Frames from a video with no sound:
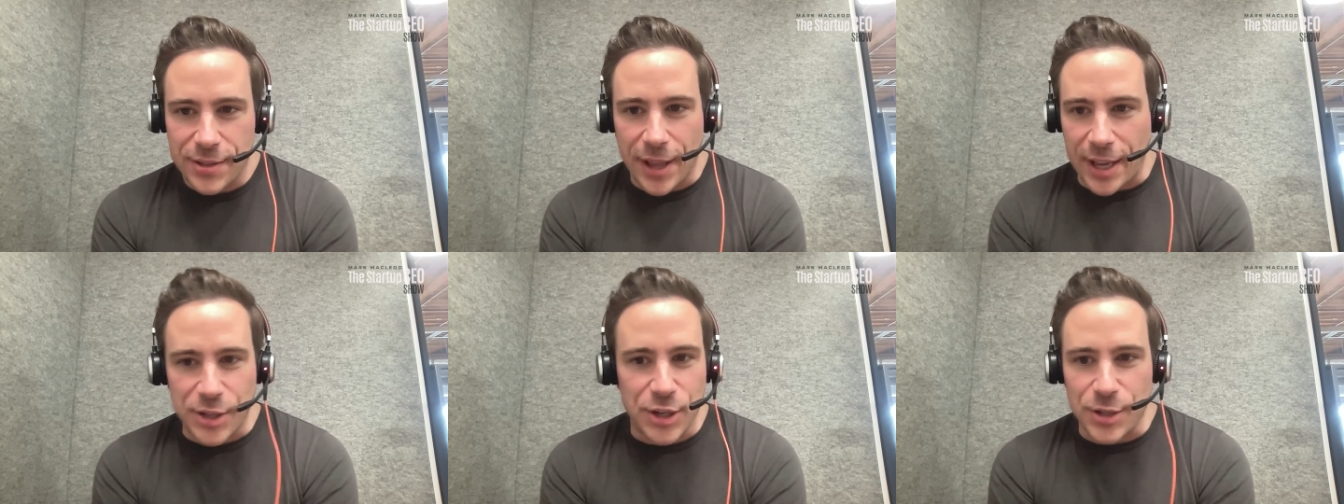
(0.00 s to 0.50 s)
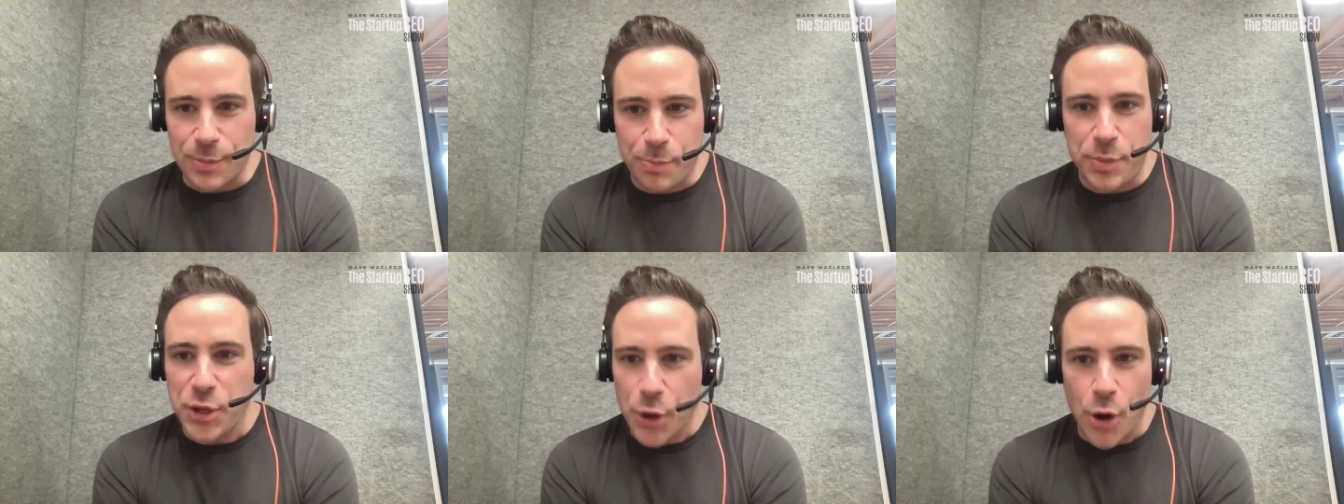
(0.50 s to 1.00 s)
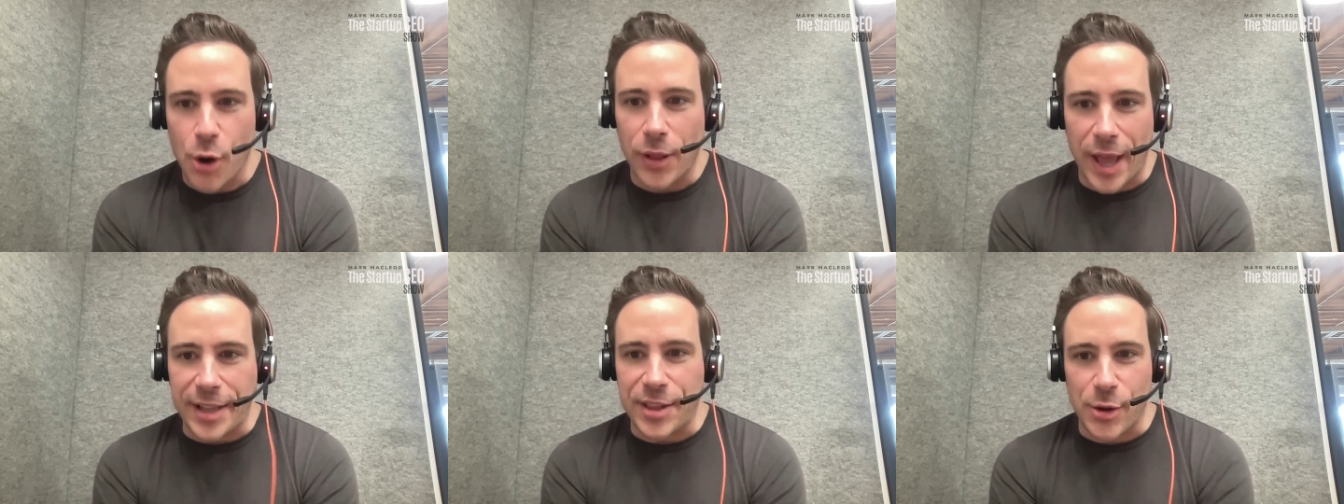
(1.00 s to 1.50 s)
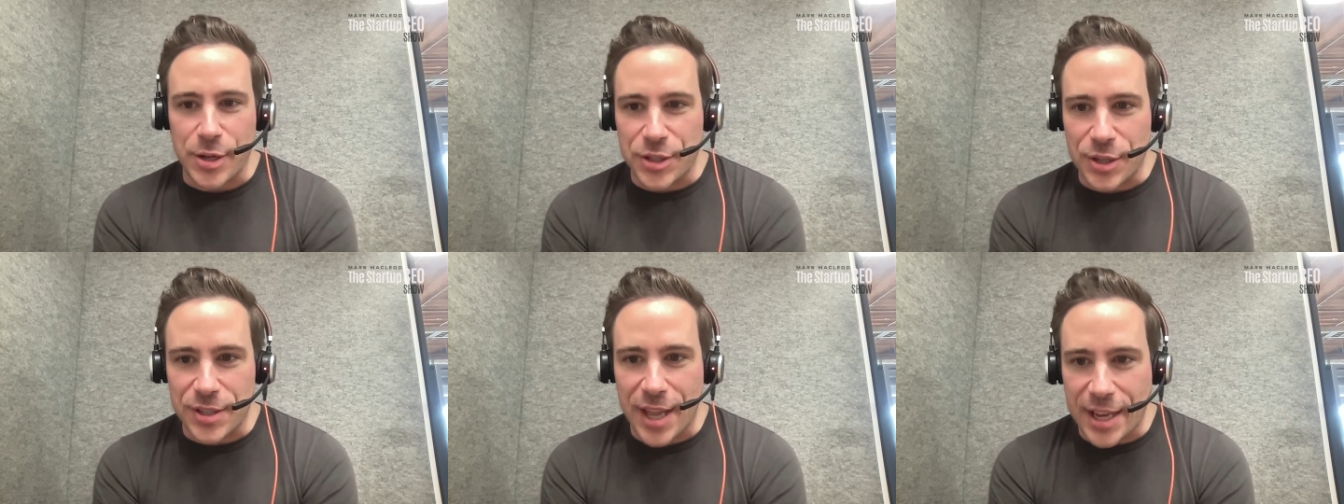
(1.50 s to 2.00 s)
like just pure, like there is
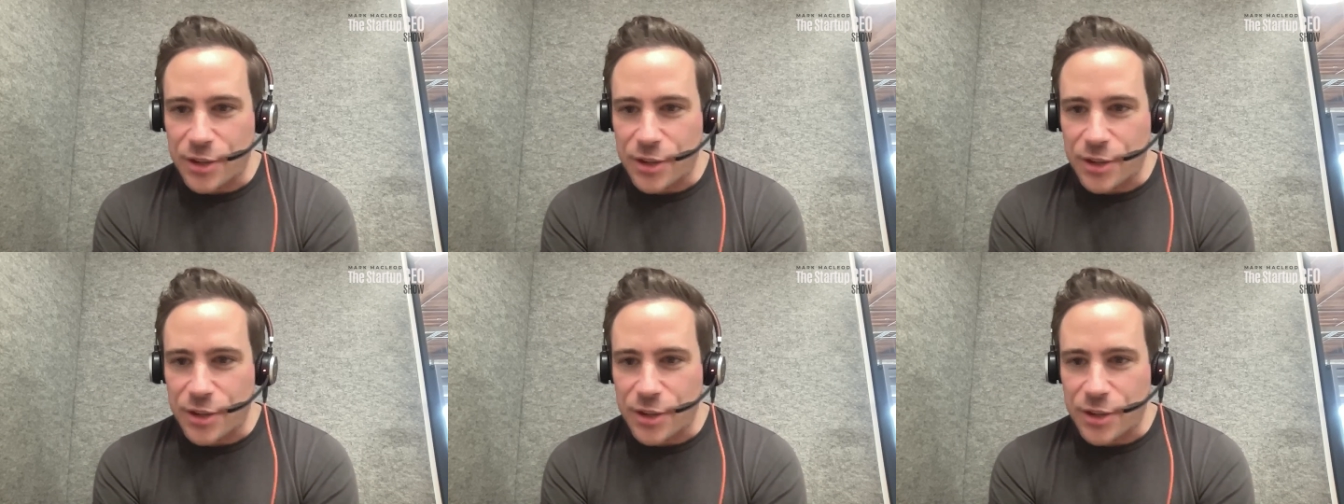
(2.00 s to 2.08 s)
just a